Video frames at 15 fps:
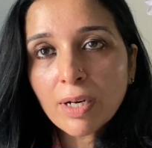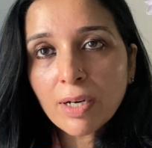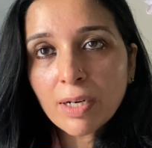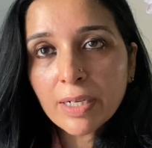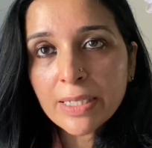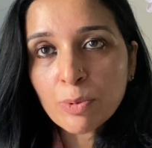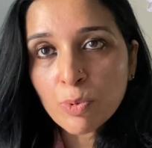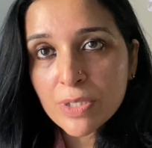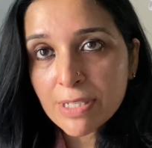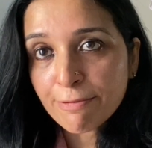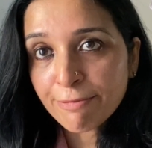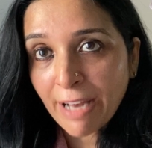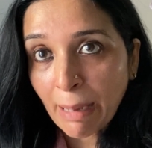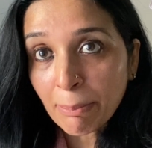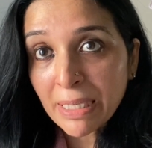it was a
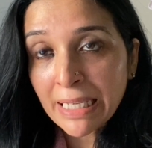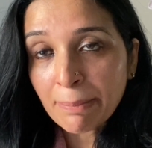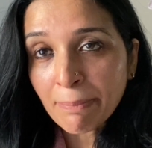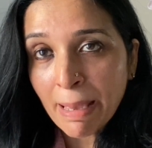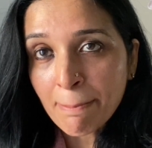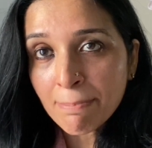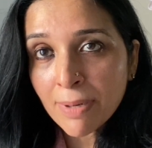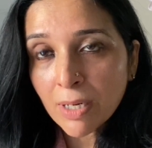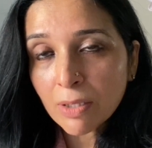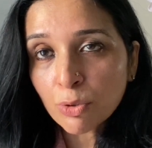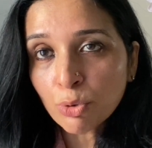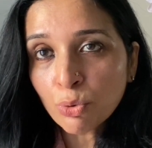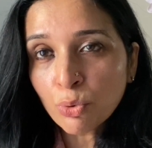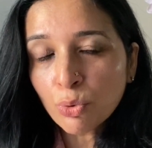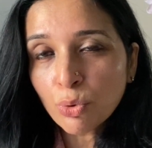family member
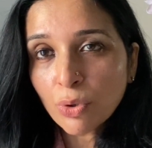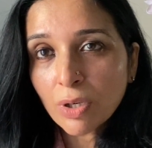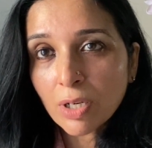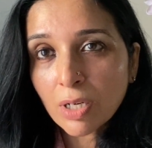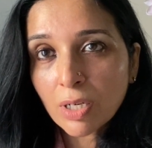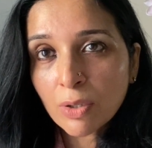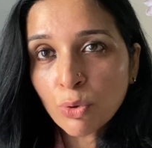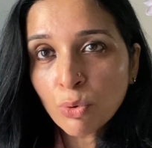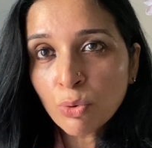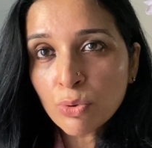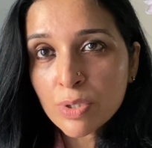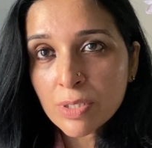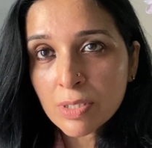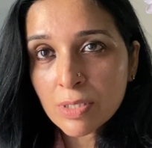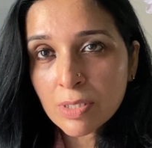who
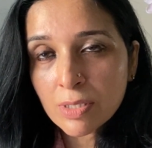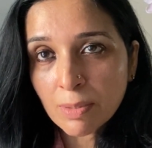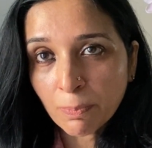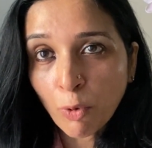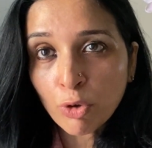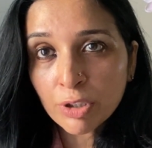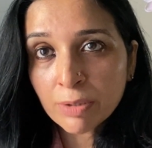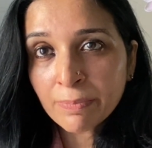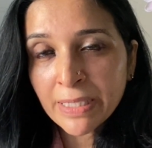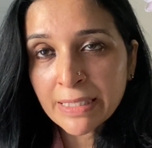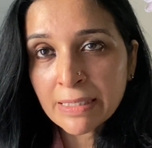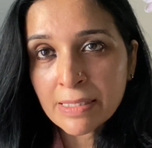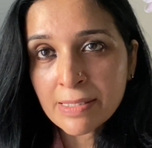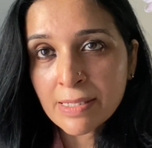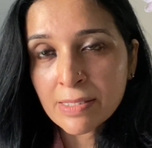supported me in
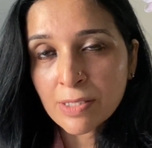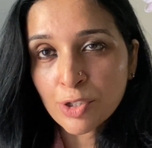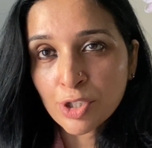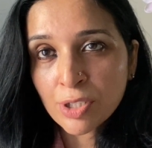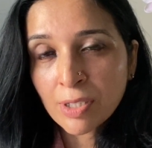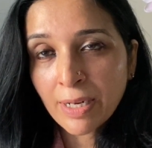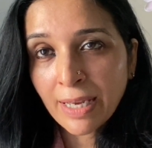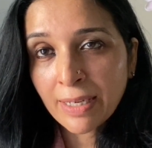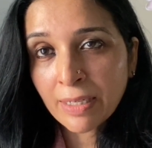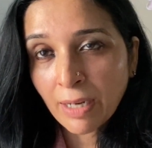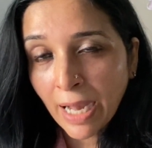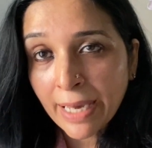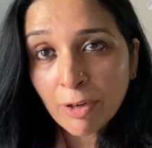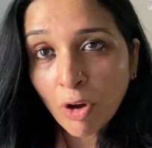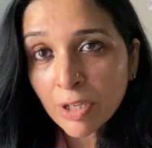this decision. And
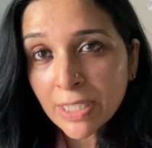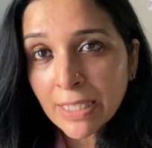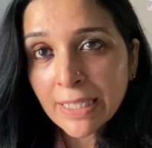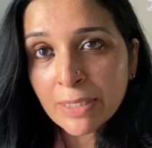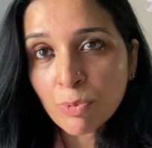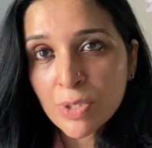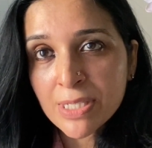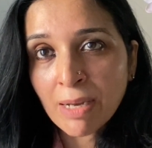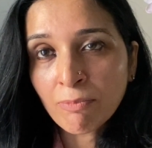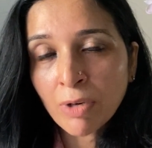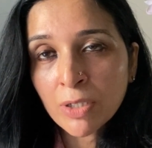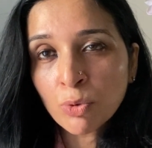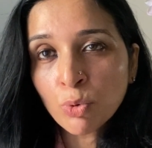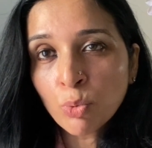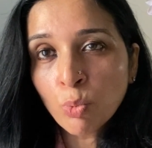ironically, it was
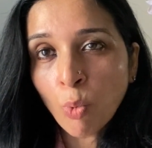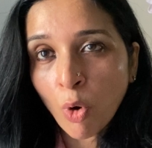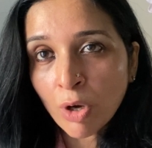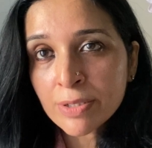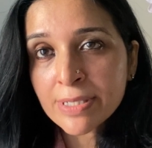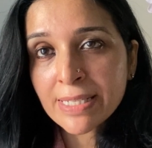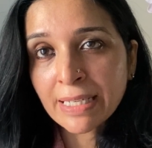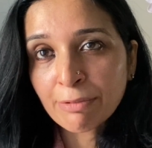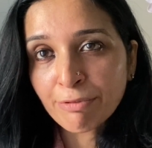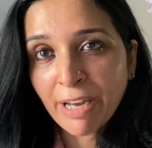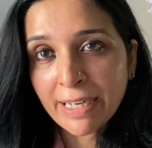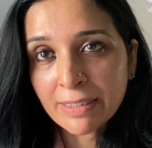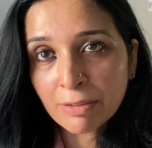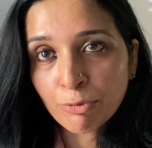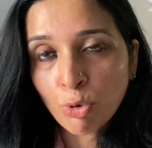someone who was in
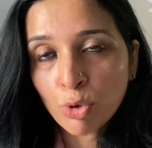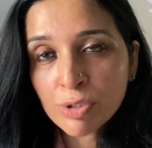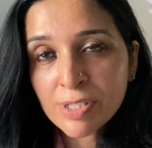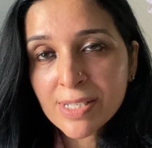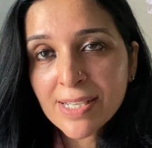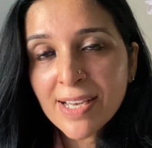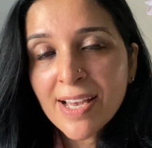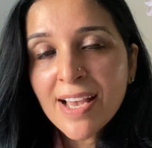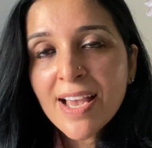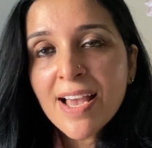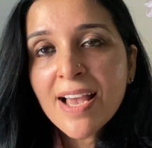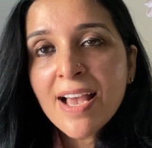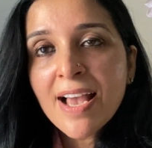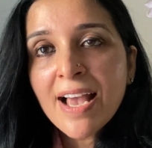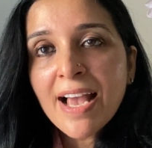fact divorced.
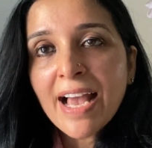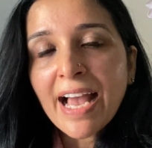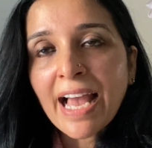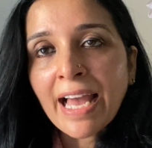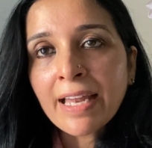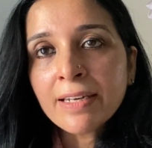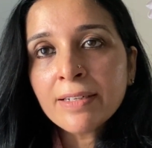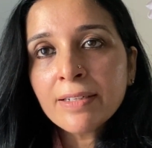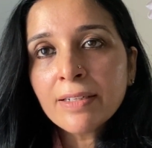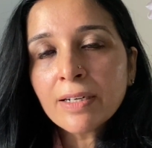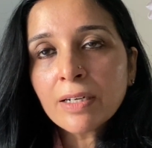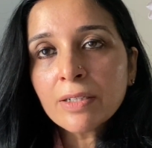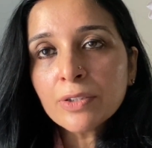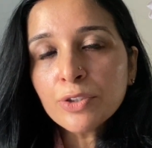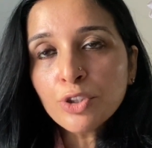And
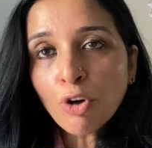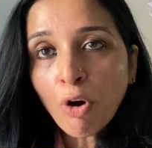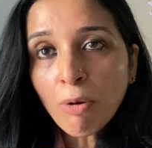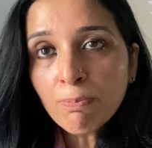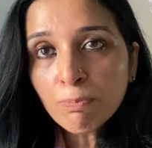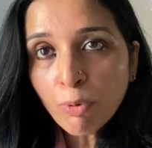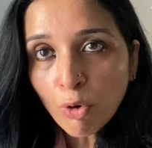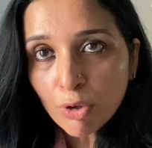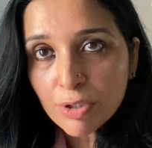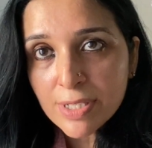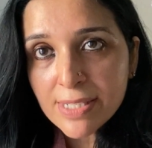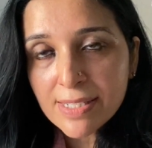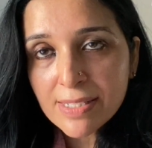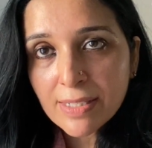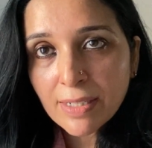your
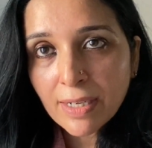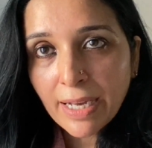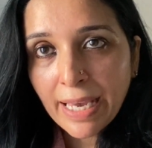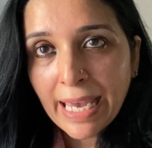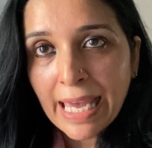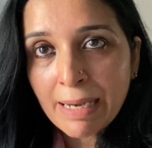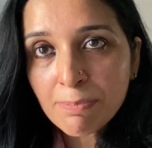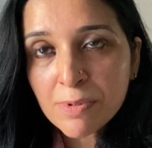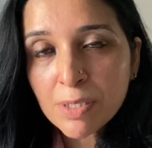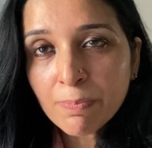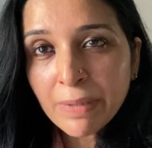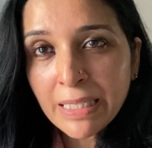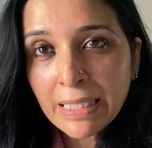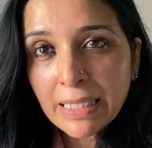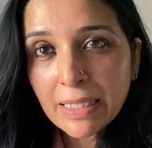books helped
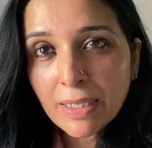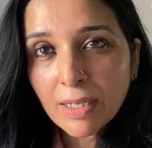me